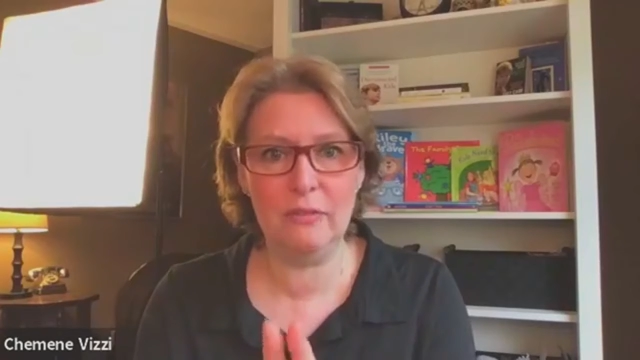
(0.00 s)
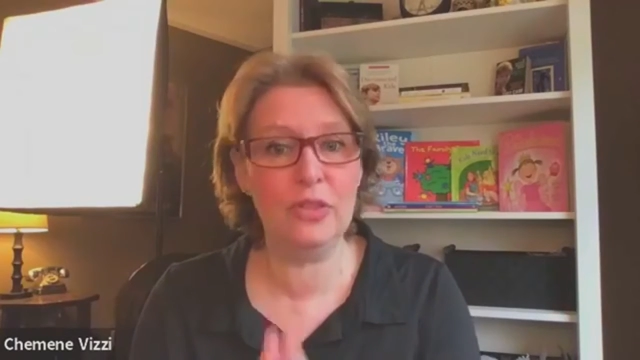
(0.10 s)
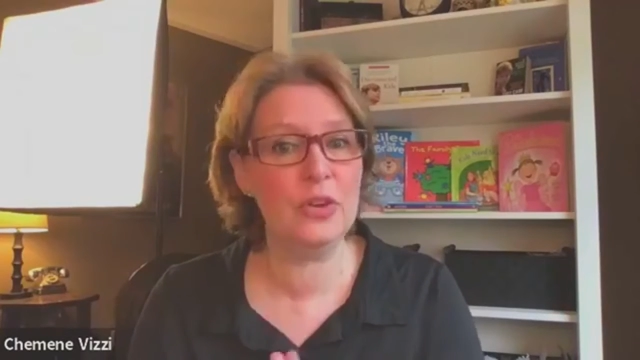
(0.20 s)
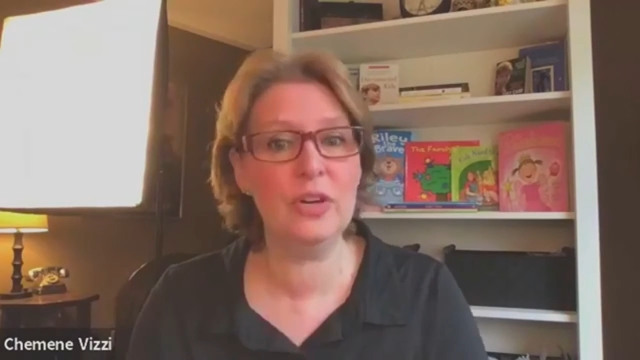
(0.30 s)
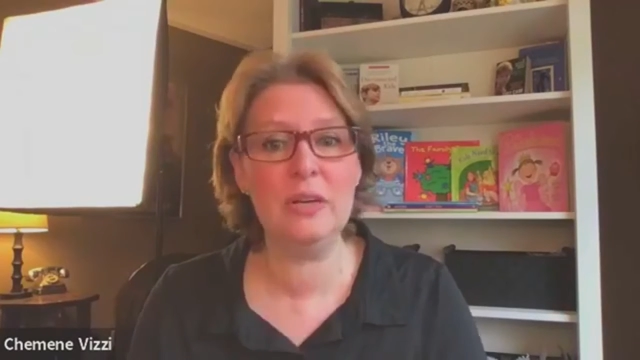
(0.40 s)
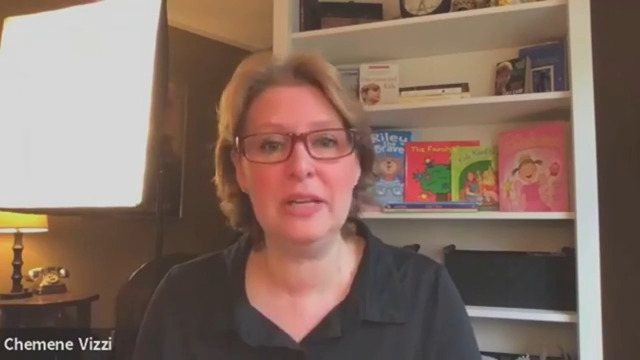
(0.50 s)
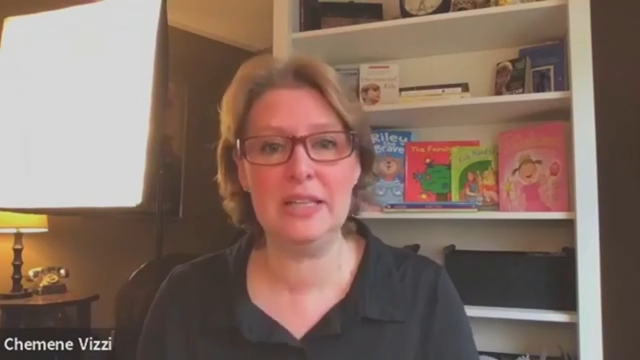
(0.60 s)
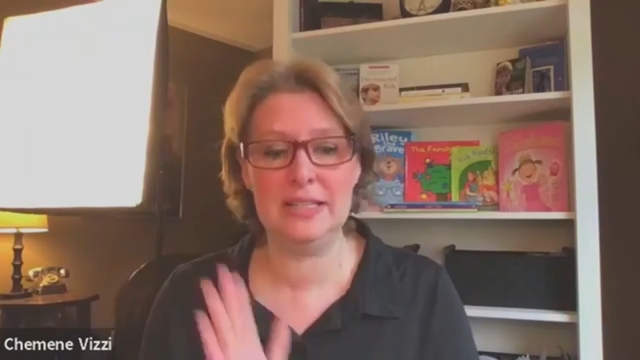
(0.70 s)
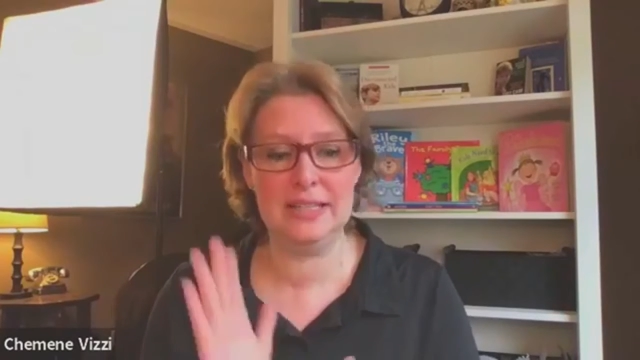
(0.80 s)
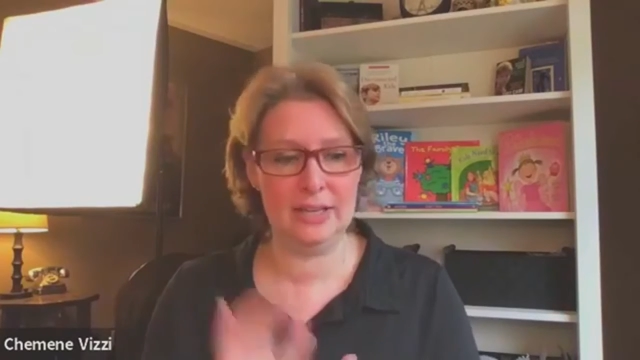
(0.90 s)
30
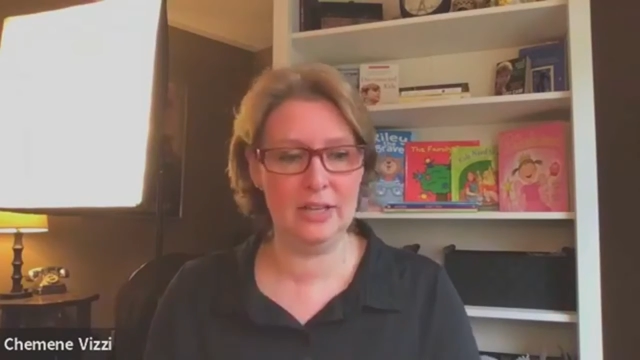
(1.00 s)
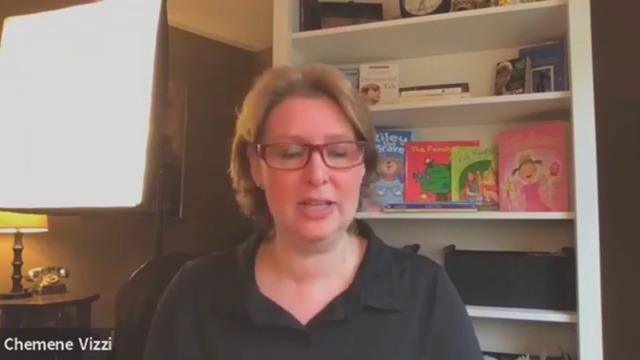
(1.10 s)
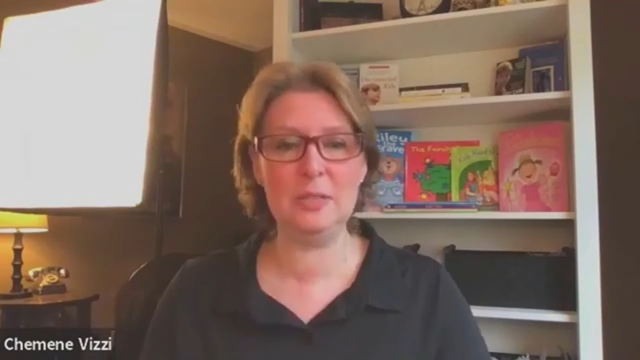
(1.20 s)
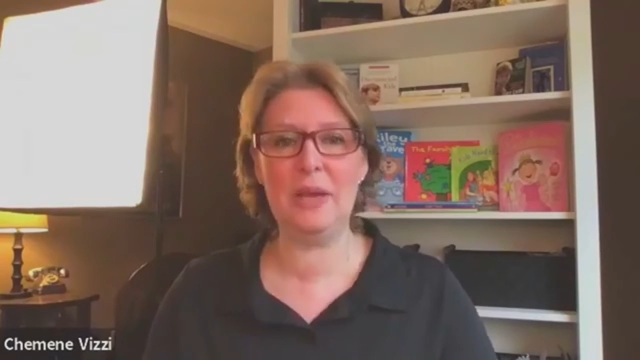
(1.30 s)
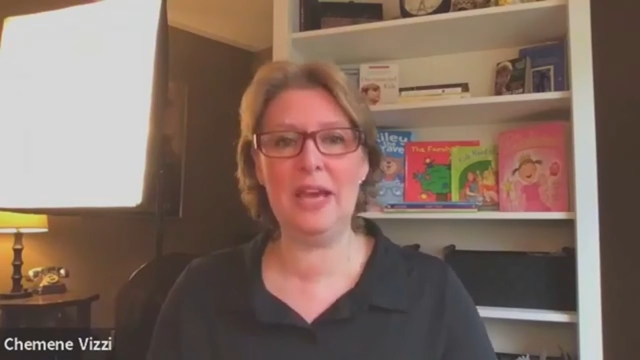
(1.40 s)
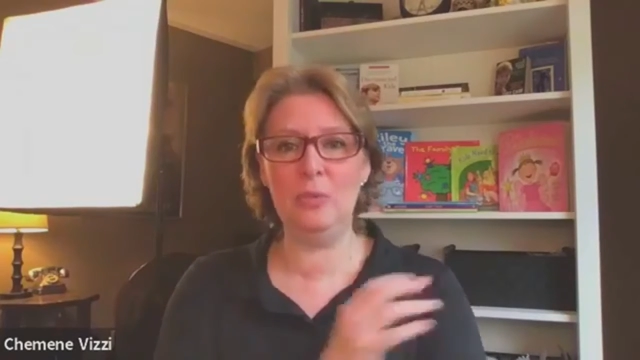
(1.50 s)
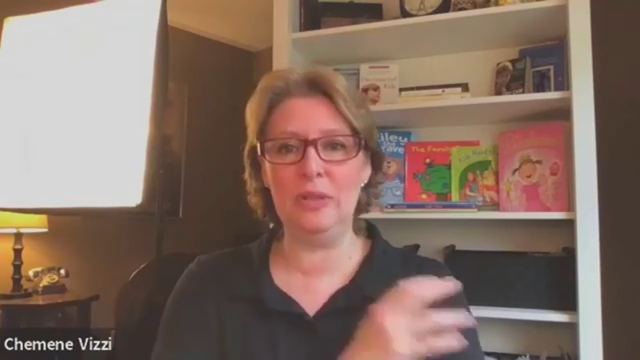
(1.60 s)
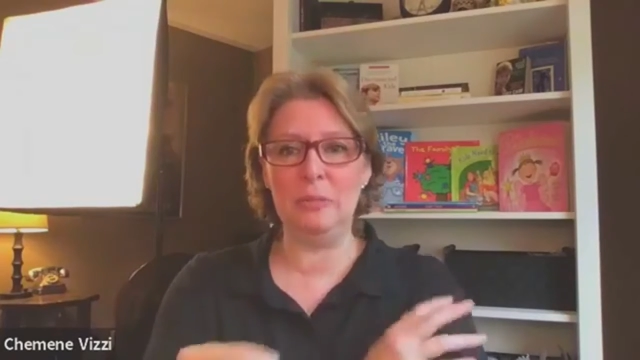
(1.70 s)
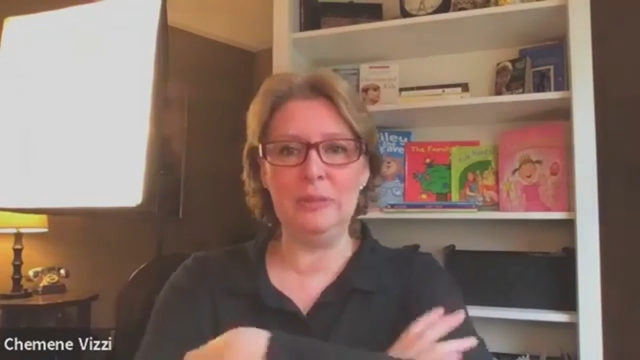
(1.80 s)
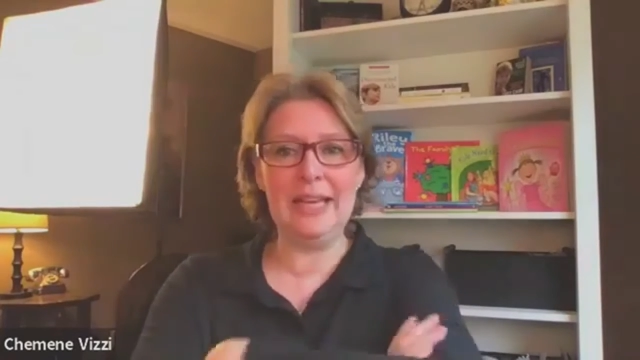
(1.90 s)
minutes, sat on his bed with a
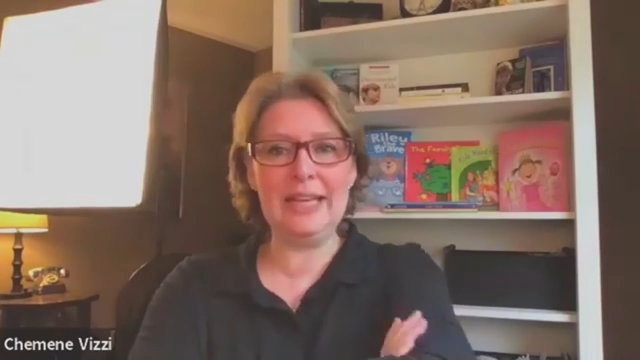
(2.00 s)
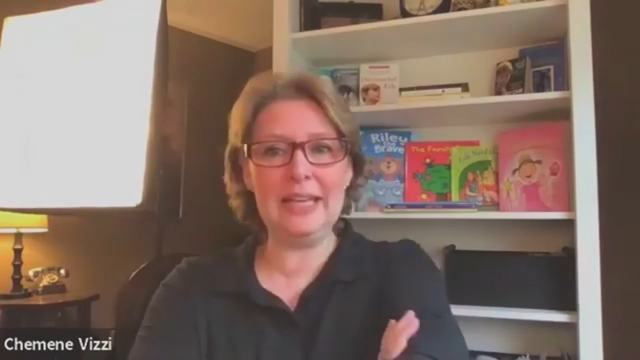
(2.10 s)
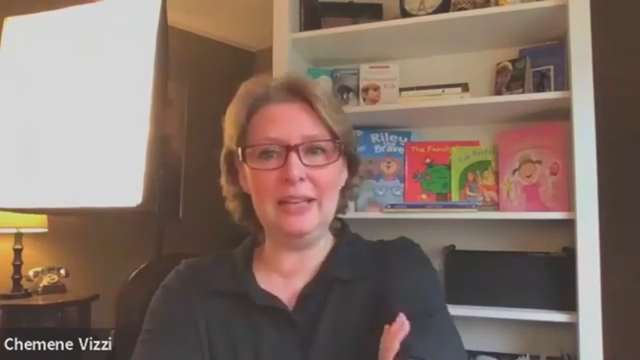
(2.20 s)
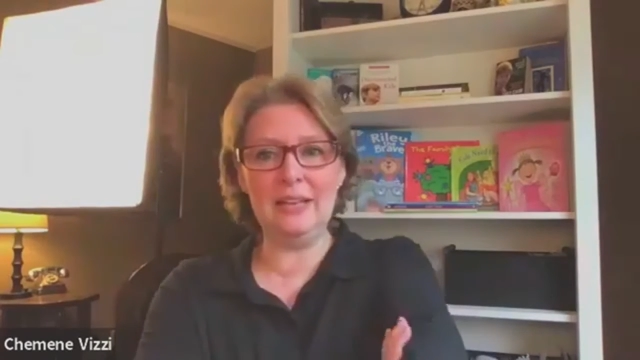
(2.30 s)
blanket.